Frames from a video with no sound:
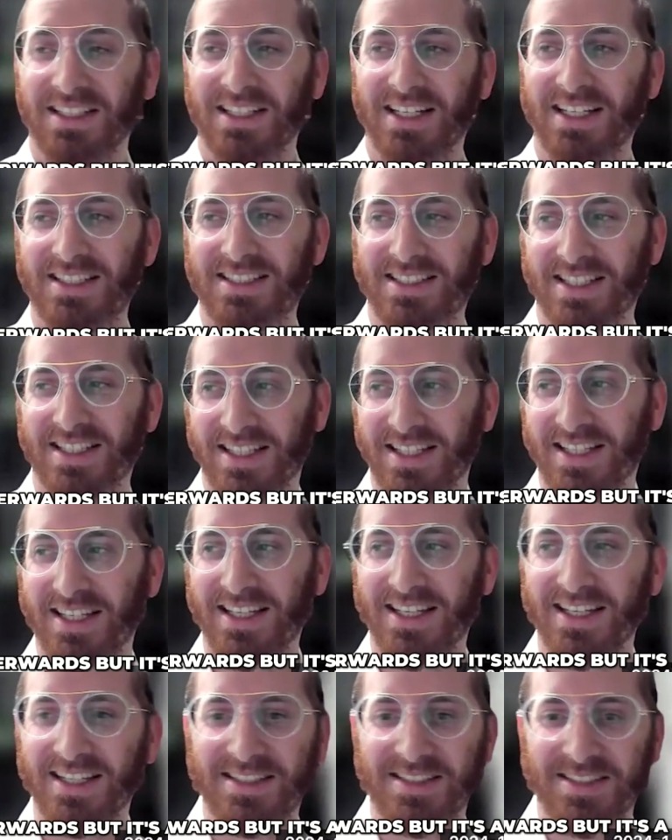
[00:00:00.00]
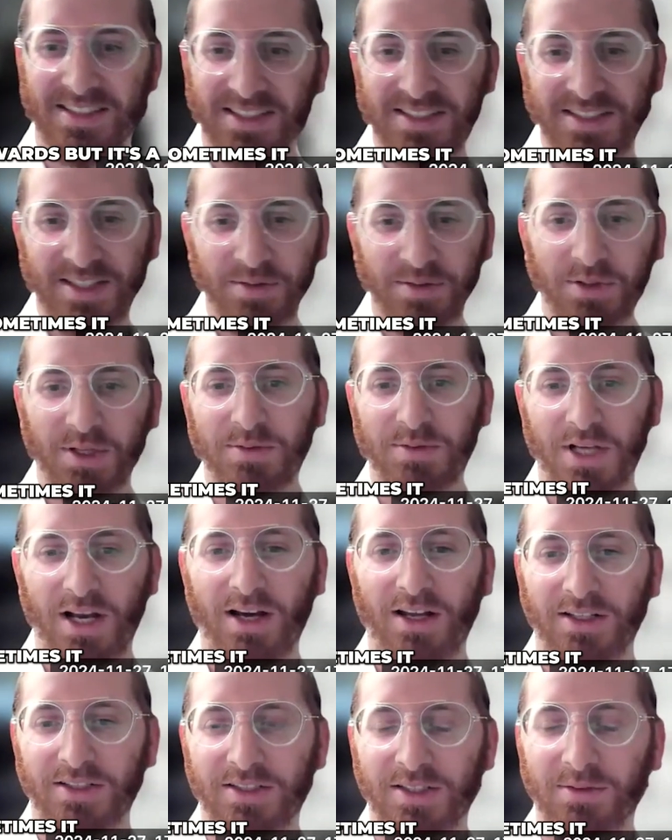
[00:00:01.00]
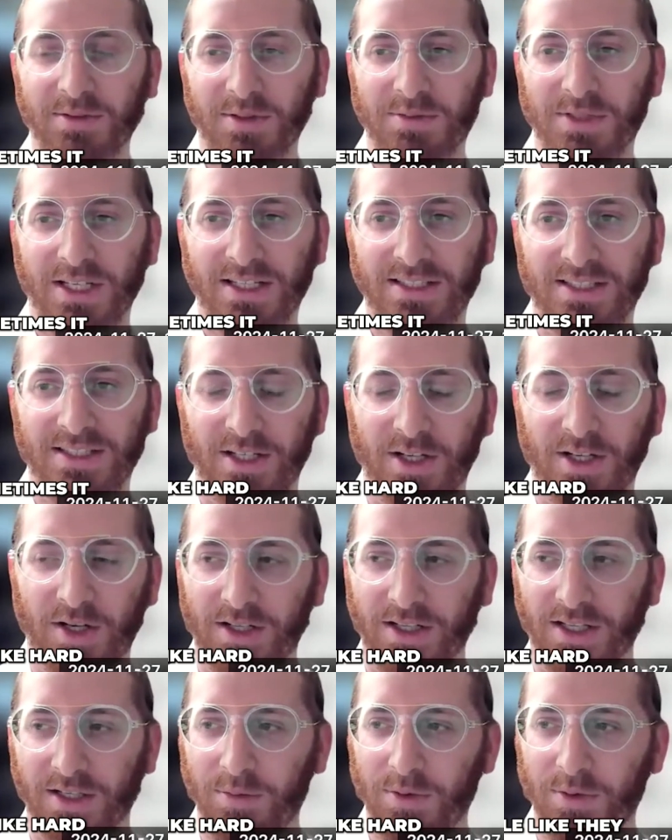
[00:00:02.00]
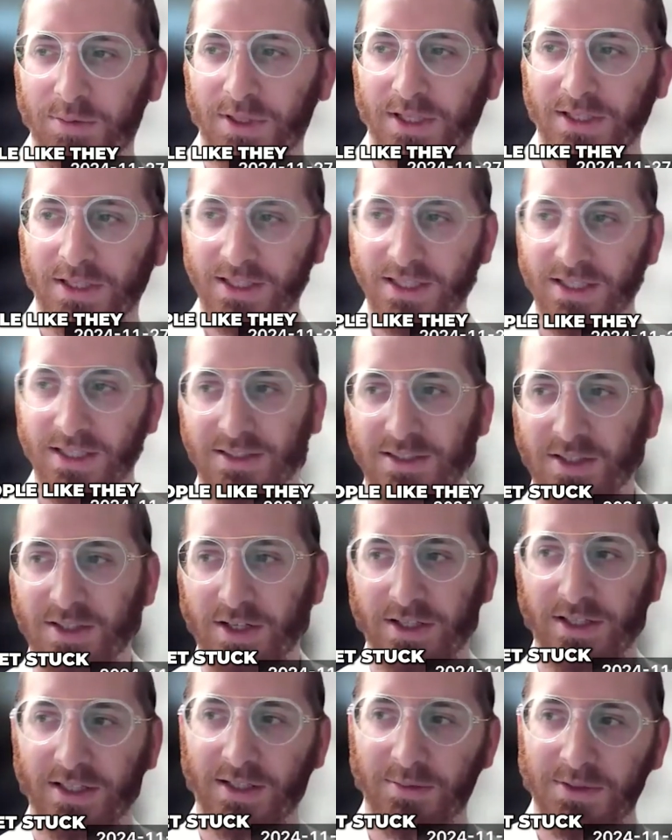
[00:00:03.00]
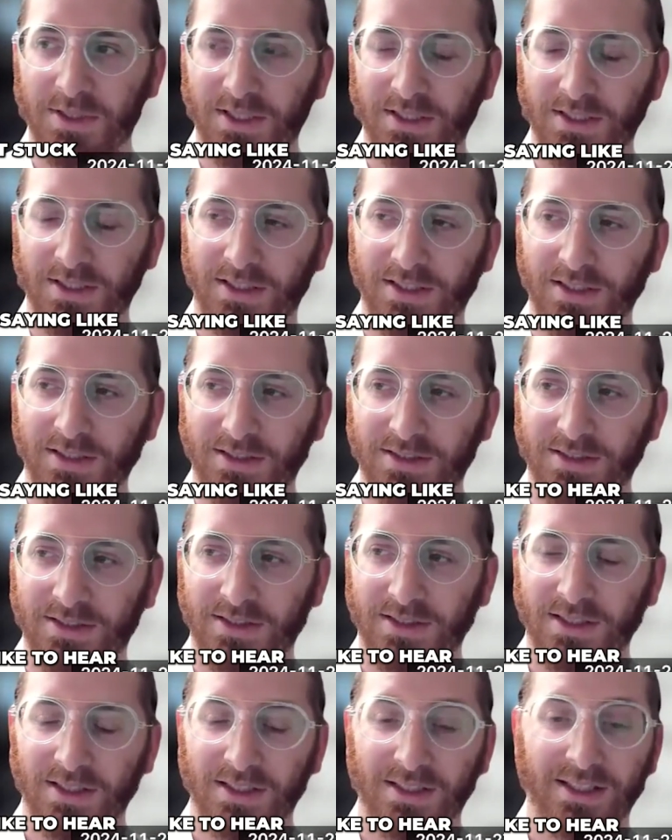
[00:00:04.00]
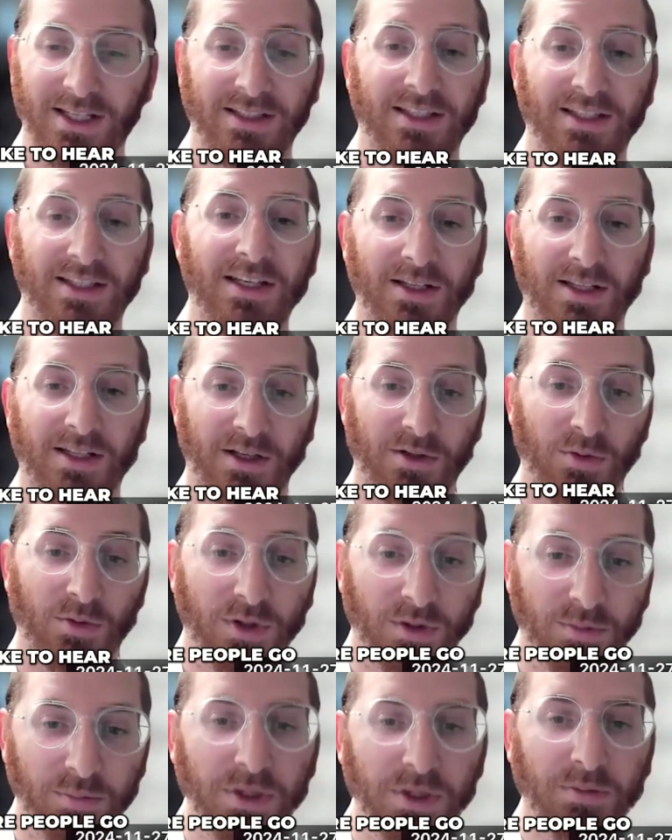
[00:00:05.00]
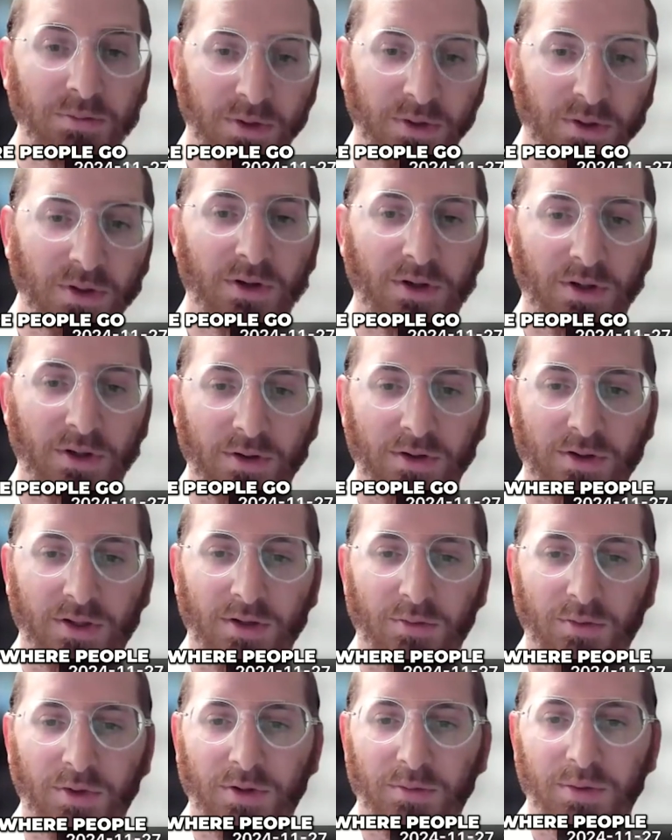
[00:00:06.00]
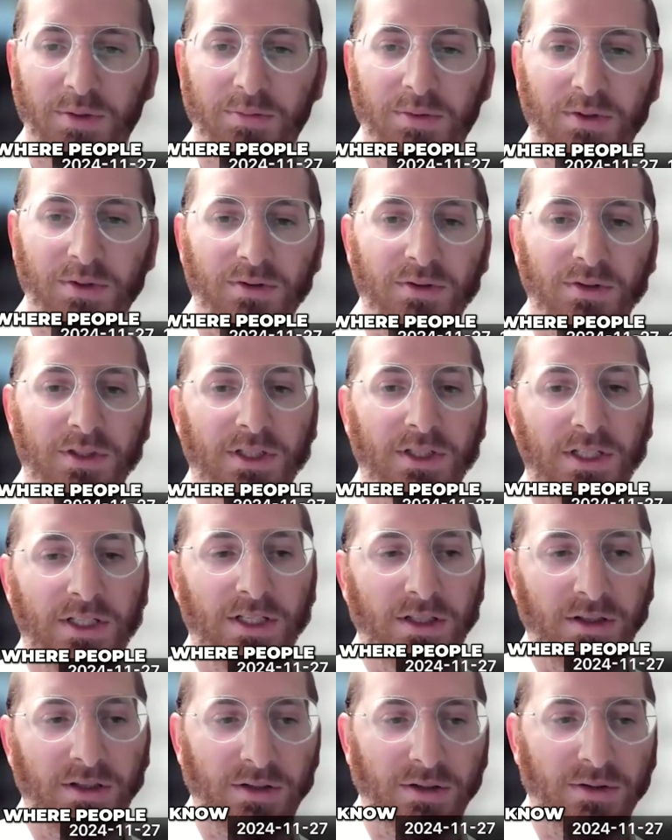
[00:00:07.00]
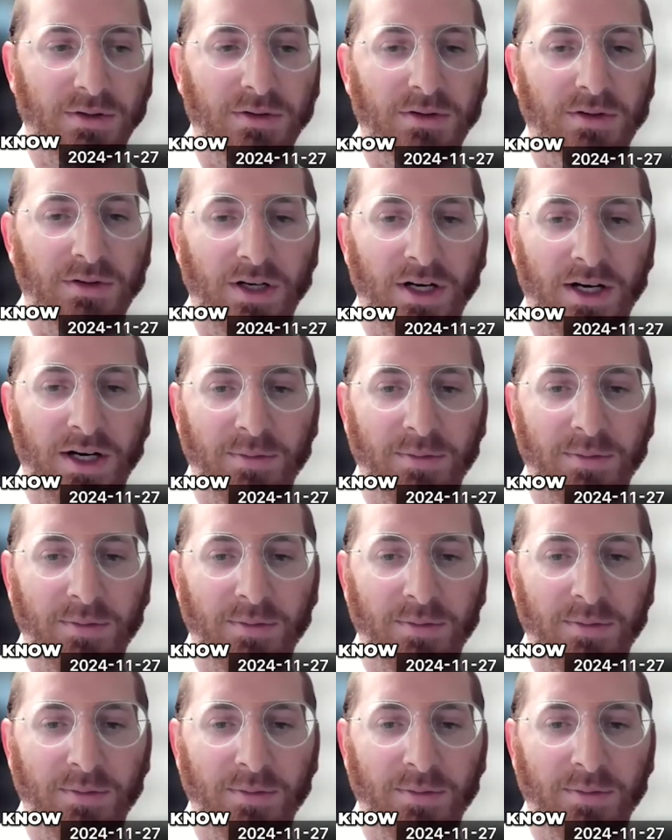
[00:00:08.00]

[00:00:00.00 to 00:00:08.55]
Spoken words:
It's sometimes it gets hard, like people they get stuck, and I'm saying like to hear where people go to look and where people go